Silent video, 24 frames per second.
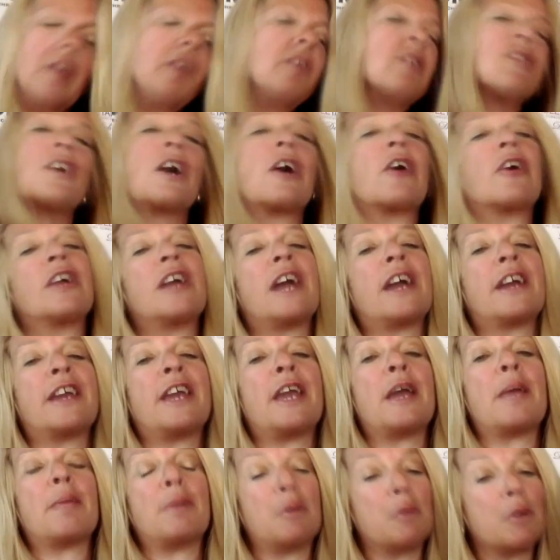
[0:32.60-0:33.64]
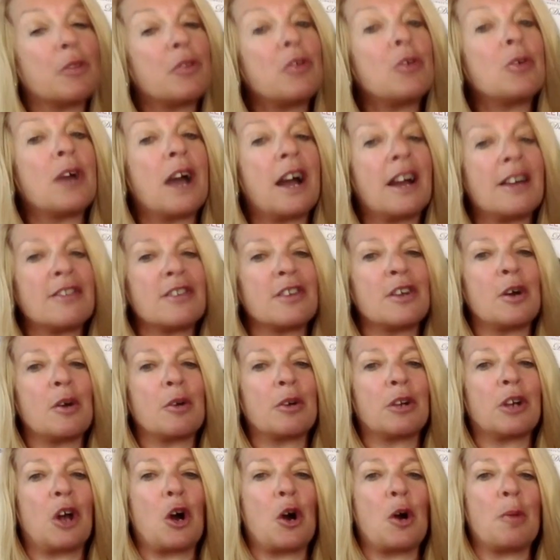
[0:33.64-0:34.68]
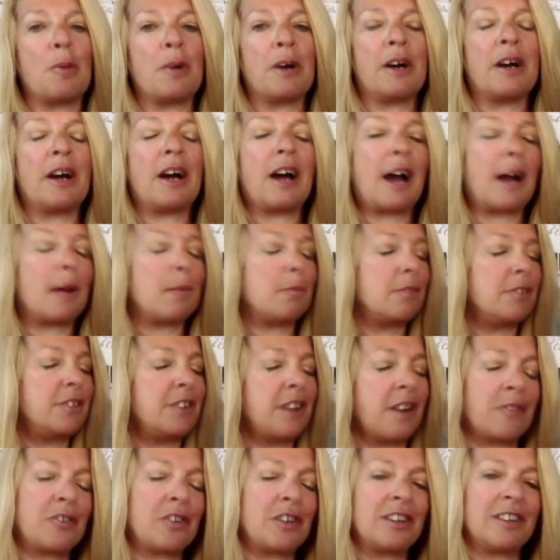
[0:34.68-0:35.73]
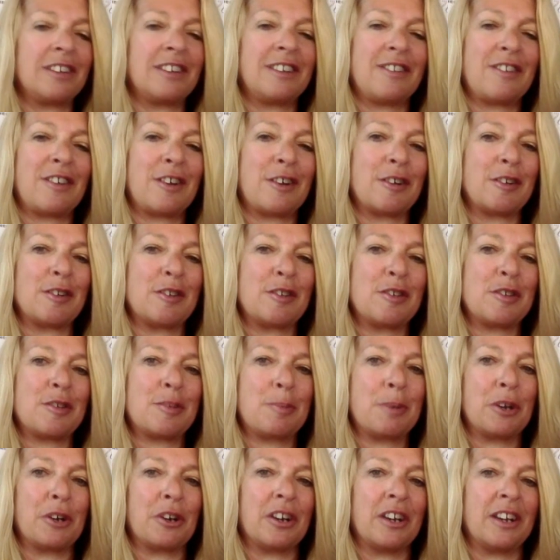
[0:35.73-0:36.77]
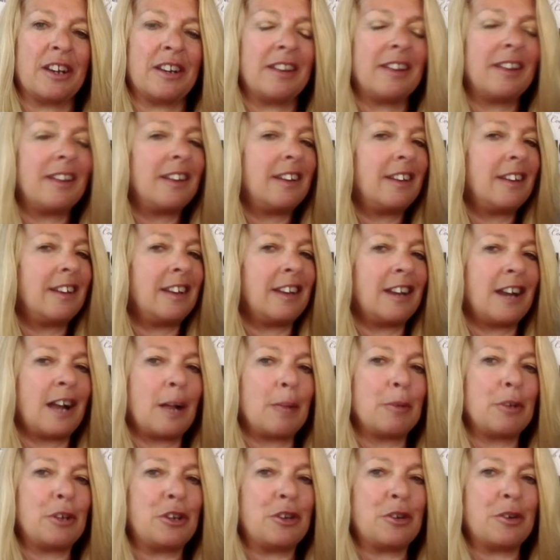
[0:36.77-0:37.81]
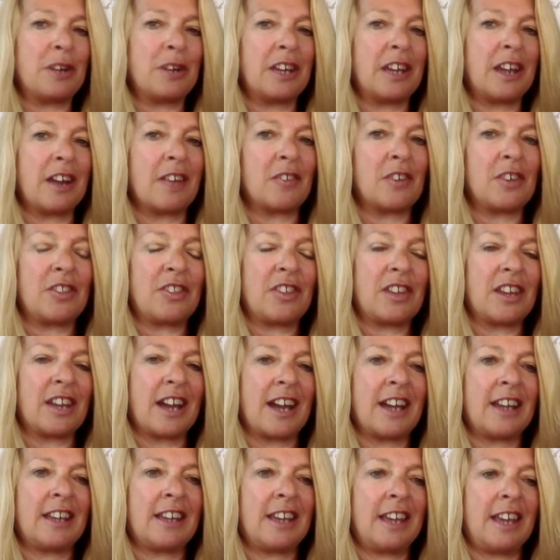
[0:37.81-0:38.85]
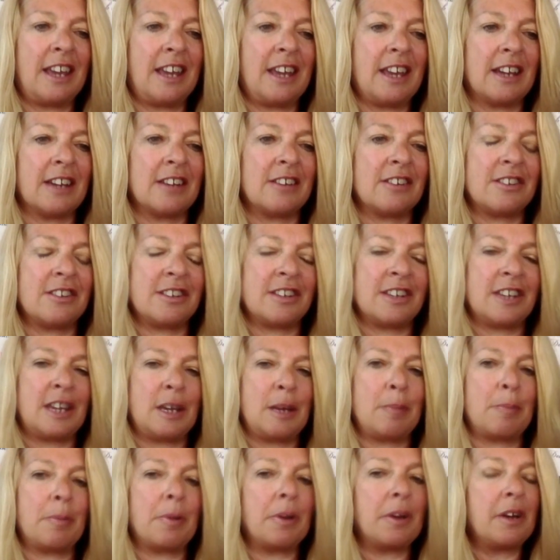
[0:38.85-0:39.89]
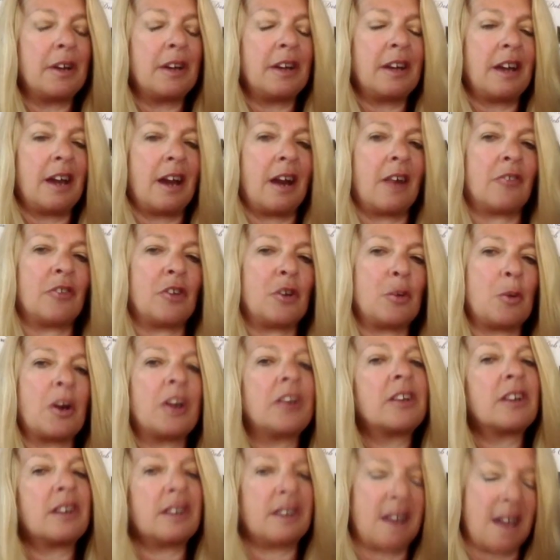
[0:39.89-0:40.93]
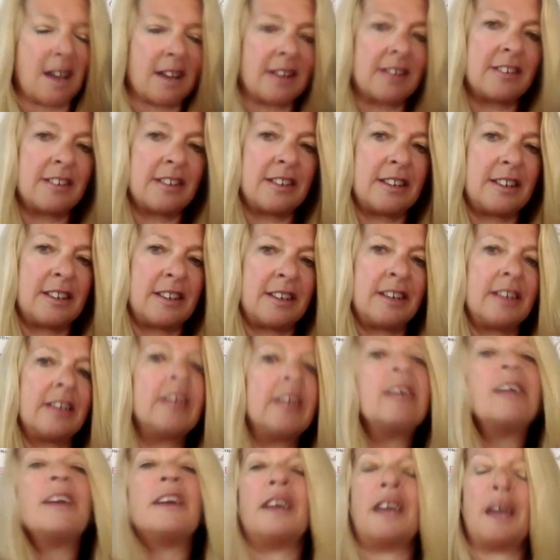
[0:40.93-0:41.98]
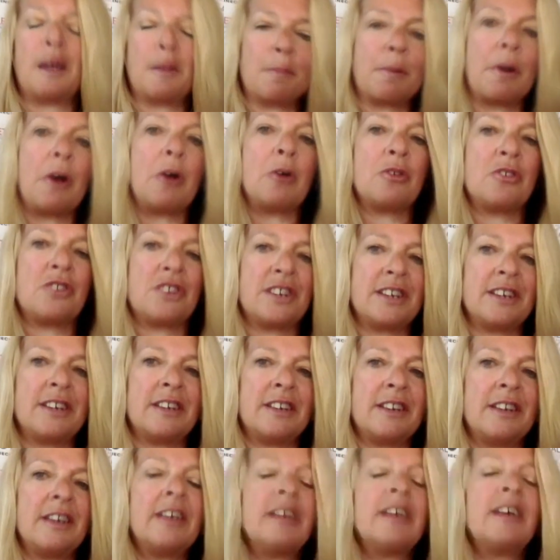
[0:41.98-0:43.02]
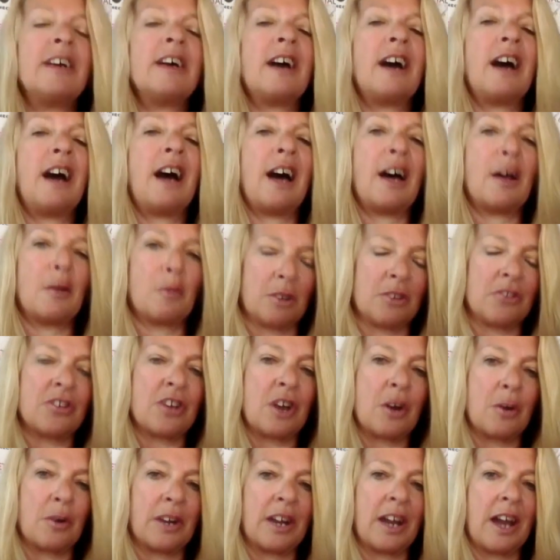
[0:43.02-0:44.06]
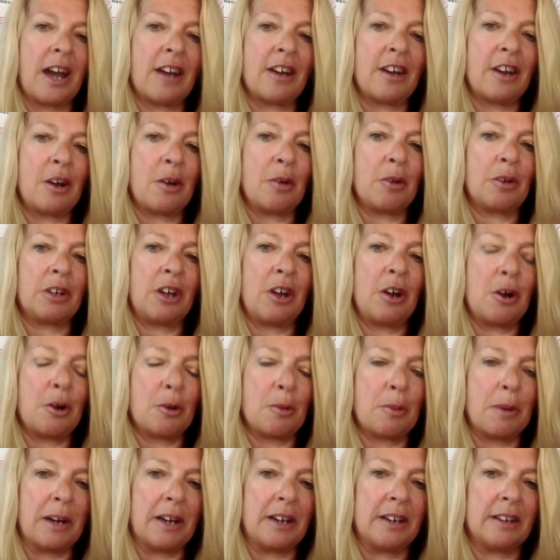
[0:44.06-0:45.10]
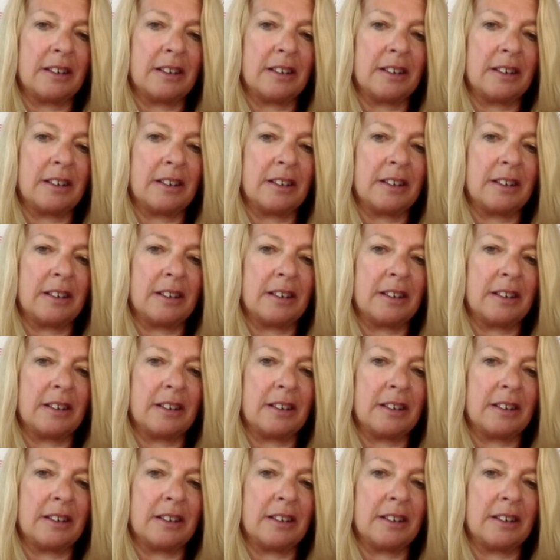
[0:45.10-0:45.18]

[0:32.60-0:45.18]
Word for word: Sorry I can't be with you guys in Oklahoma. I'm definitely there in spirit, and I'll be doing everything I can to keep everyone connected and posted on what's going on in Oklahoma.